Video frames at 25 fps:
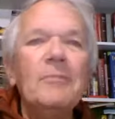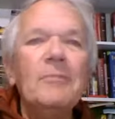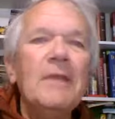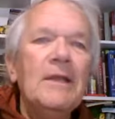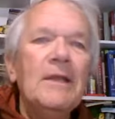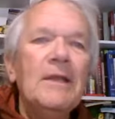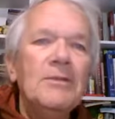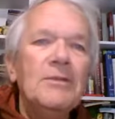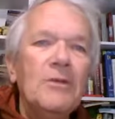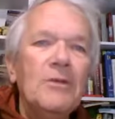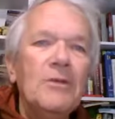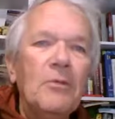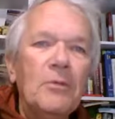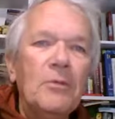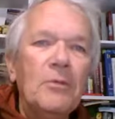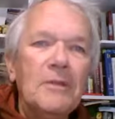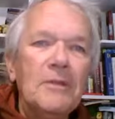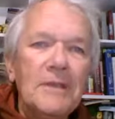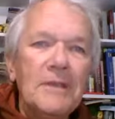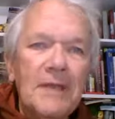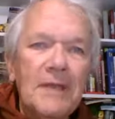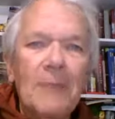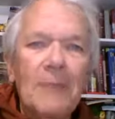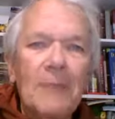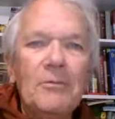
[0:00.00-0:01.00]
So where the
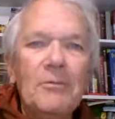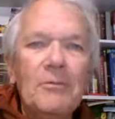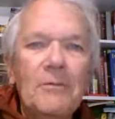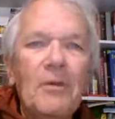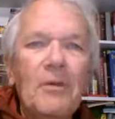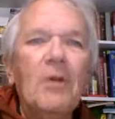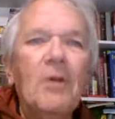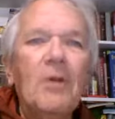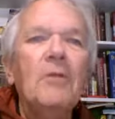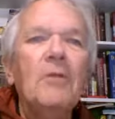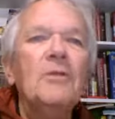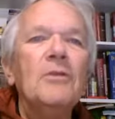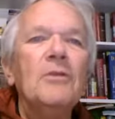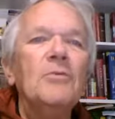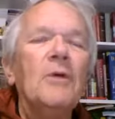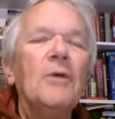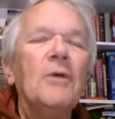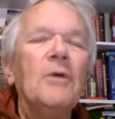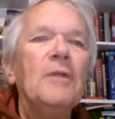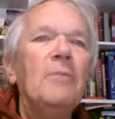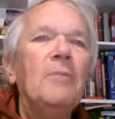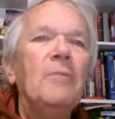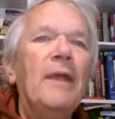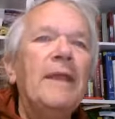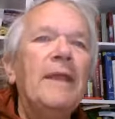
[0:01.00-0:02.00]
depth of a hole is
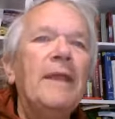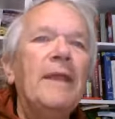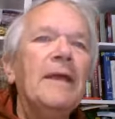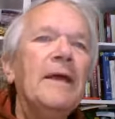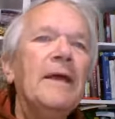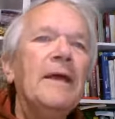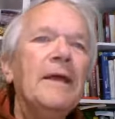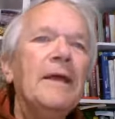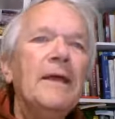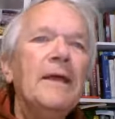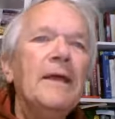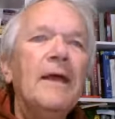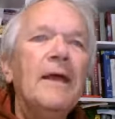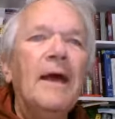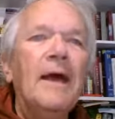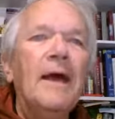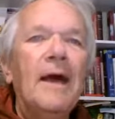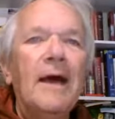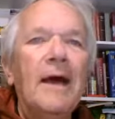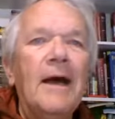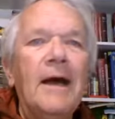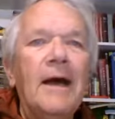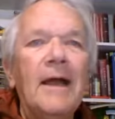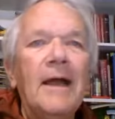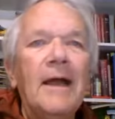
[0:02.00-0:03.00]
1 beta,
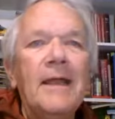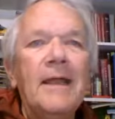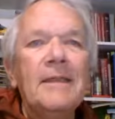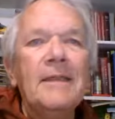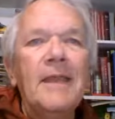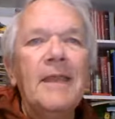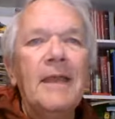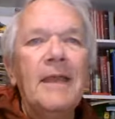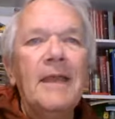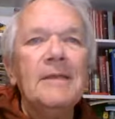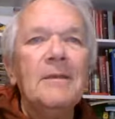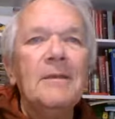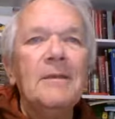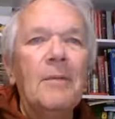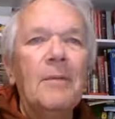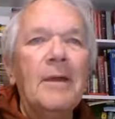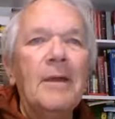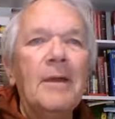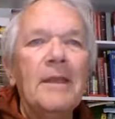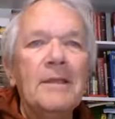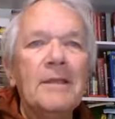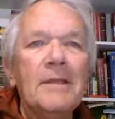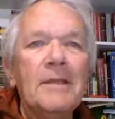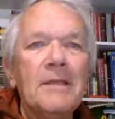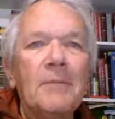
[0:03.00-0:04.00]
and the
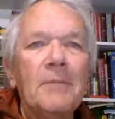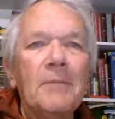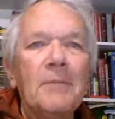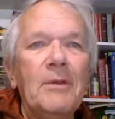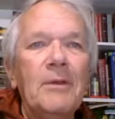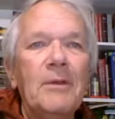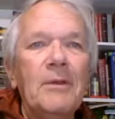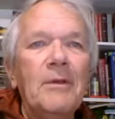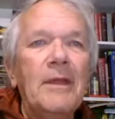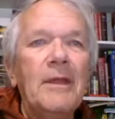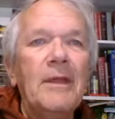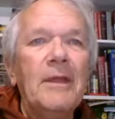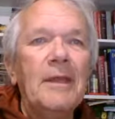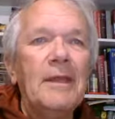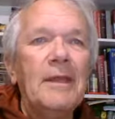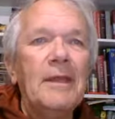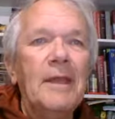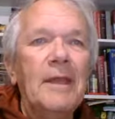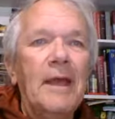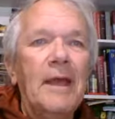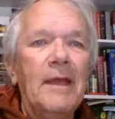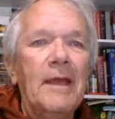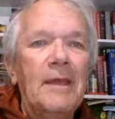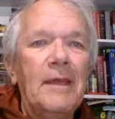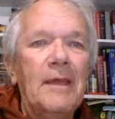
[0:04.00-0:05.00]
antibonding is up here
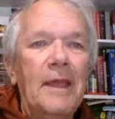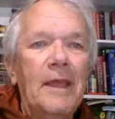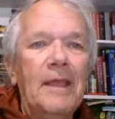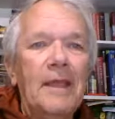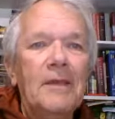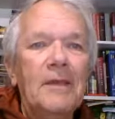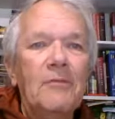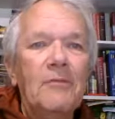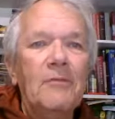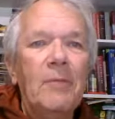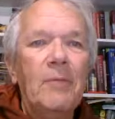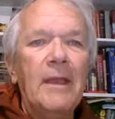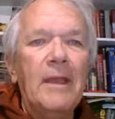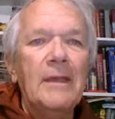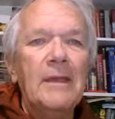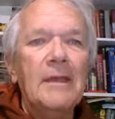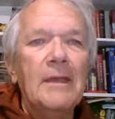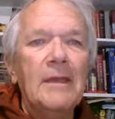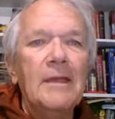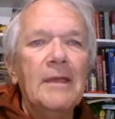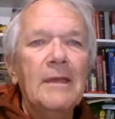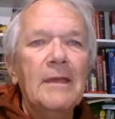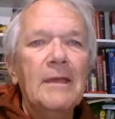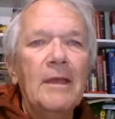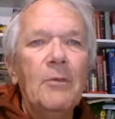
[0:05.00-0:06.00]
at negative beta.
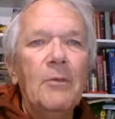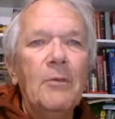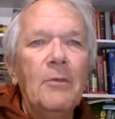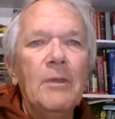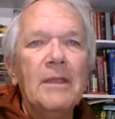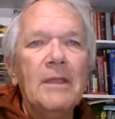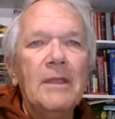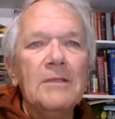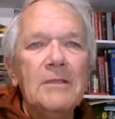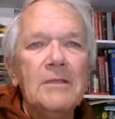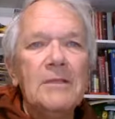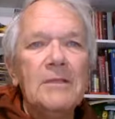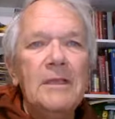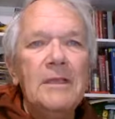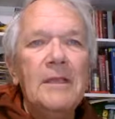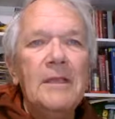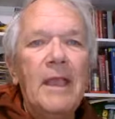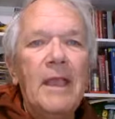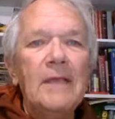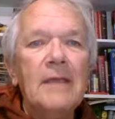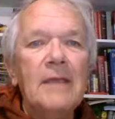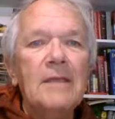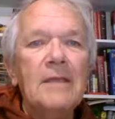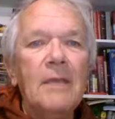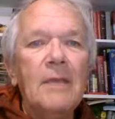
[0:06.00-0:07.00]
Now we can see the
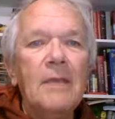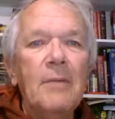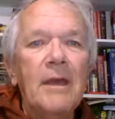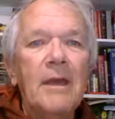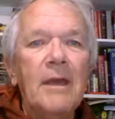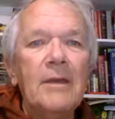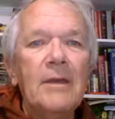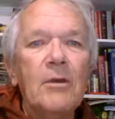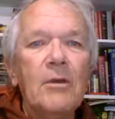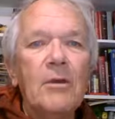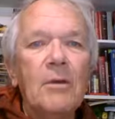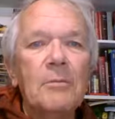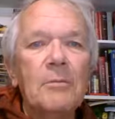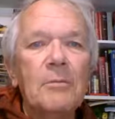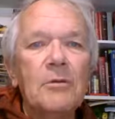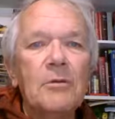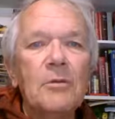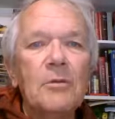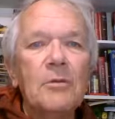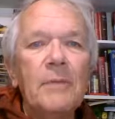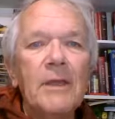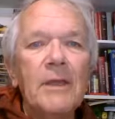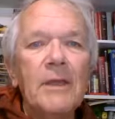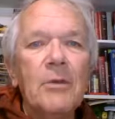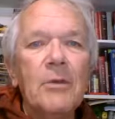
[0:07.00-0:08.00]
antibonding orbital
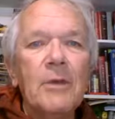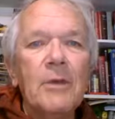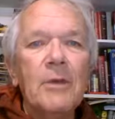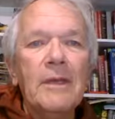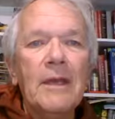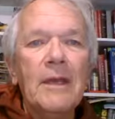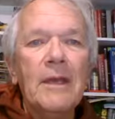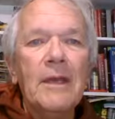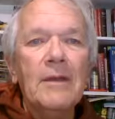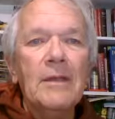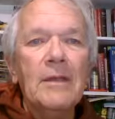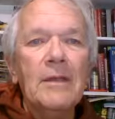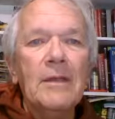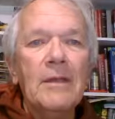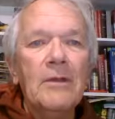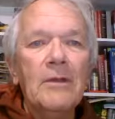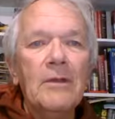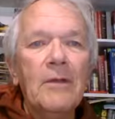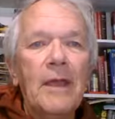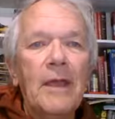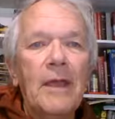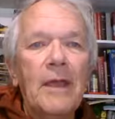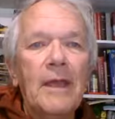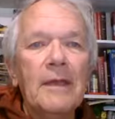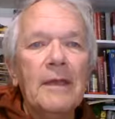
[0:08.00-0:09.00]
by going down here
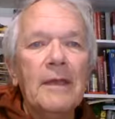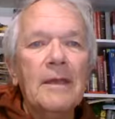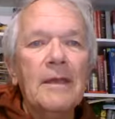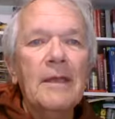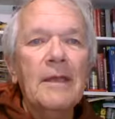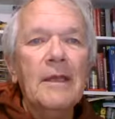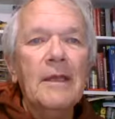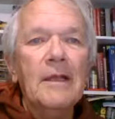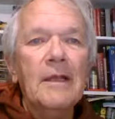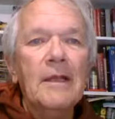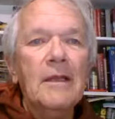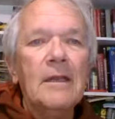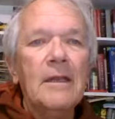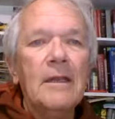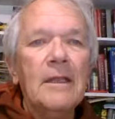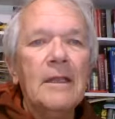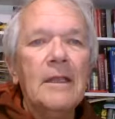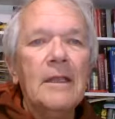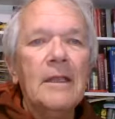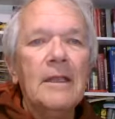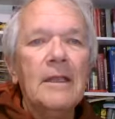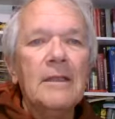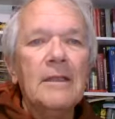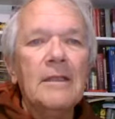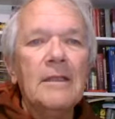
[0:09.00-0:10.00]
and
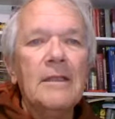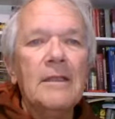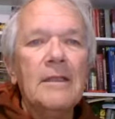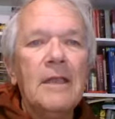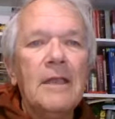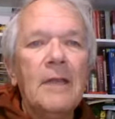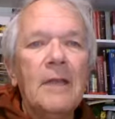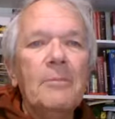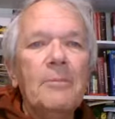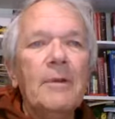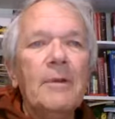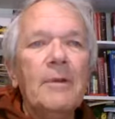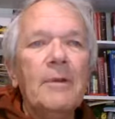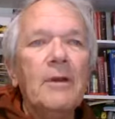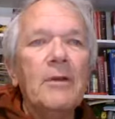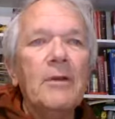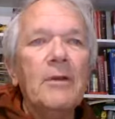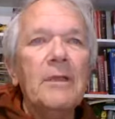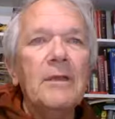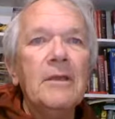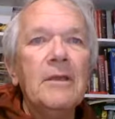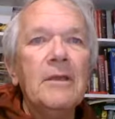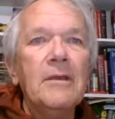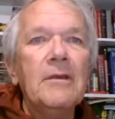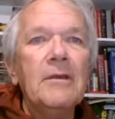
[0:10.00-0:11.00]
clicking the up arrow
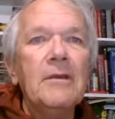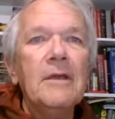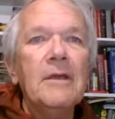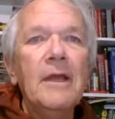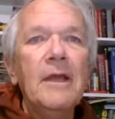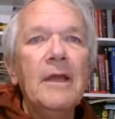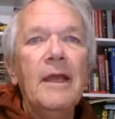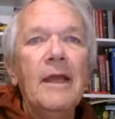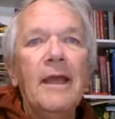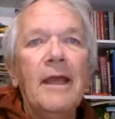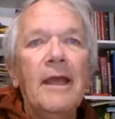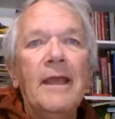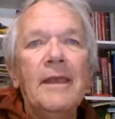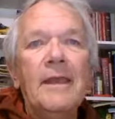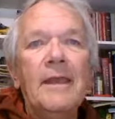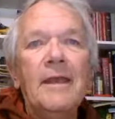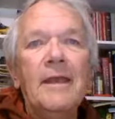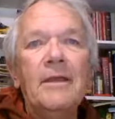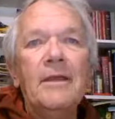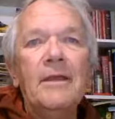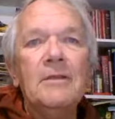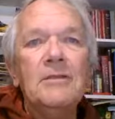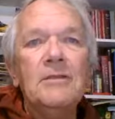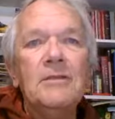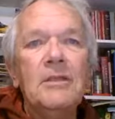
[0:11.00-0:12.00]
here, and now
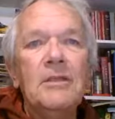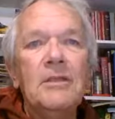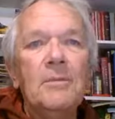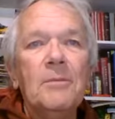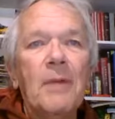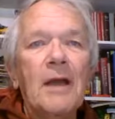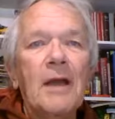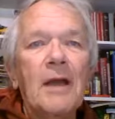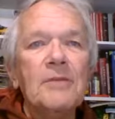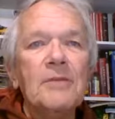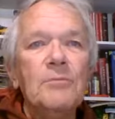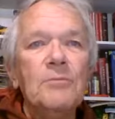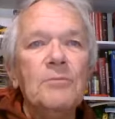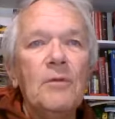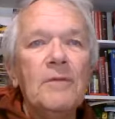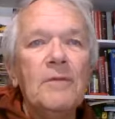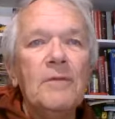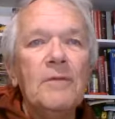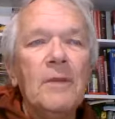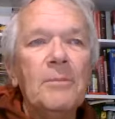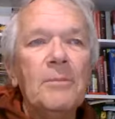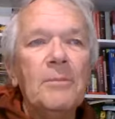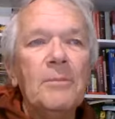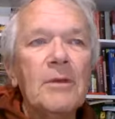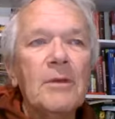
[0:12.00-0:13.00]
you see the box moved
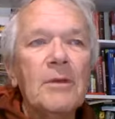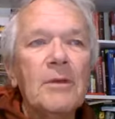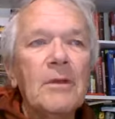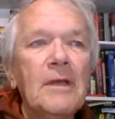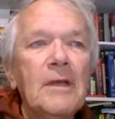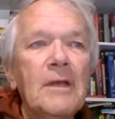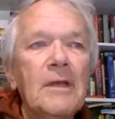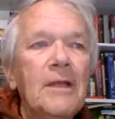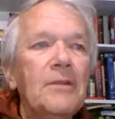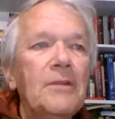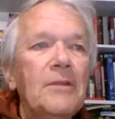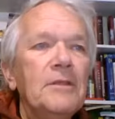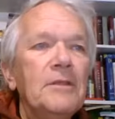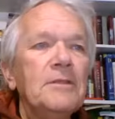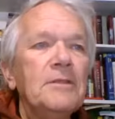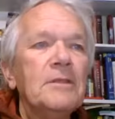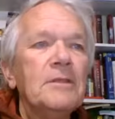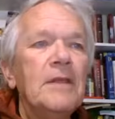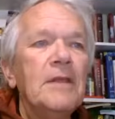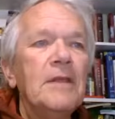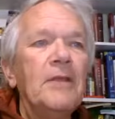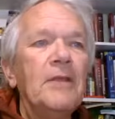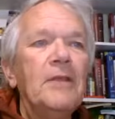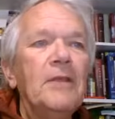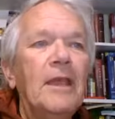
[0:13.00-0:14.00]
up here. This is
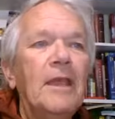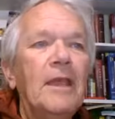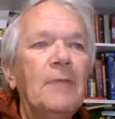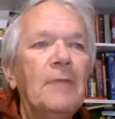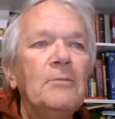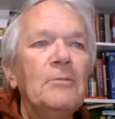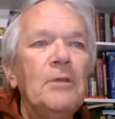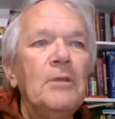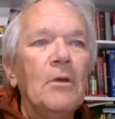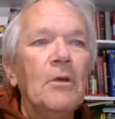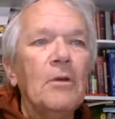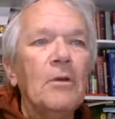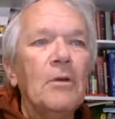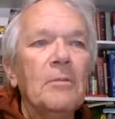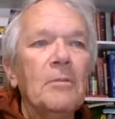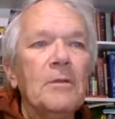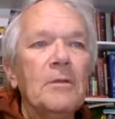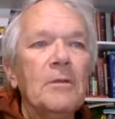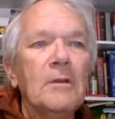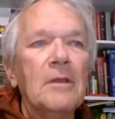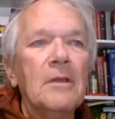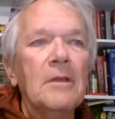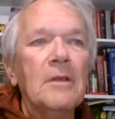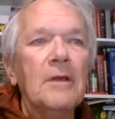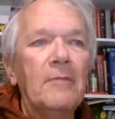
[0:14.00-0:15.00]
now the empty
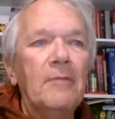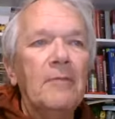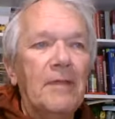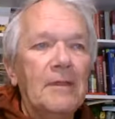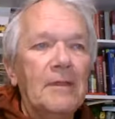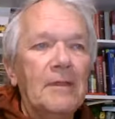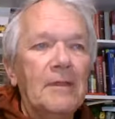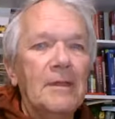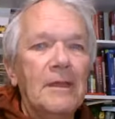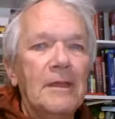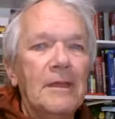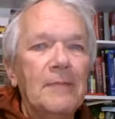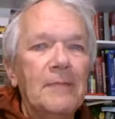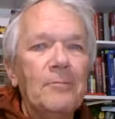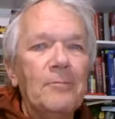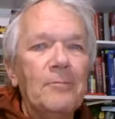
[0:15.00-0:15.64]
orbital of ethylene.